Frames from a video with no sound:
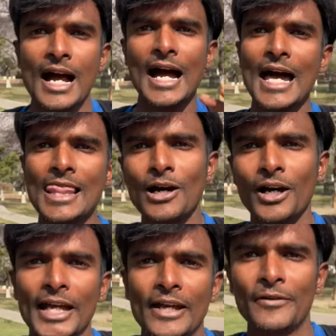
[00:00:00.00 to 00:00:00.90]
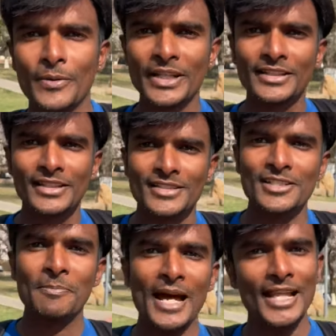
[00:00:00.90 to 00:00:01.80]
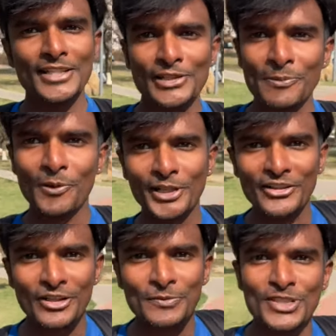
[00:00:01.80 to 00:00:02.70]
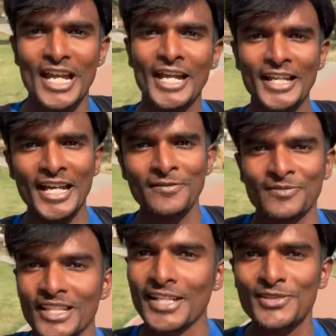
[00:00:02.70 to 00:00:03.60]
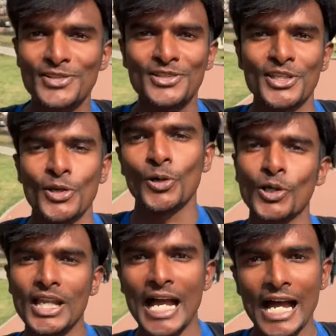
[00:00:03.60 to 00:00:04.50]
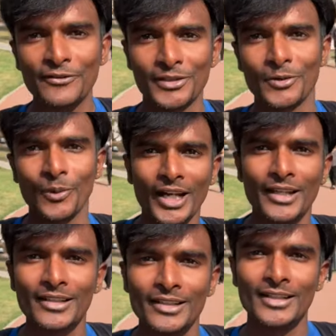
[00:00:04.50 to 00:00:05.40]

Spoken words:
Hello everyone, this is Balaji reporting from China. Nice to see you all after a while.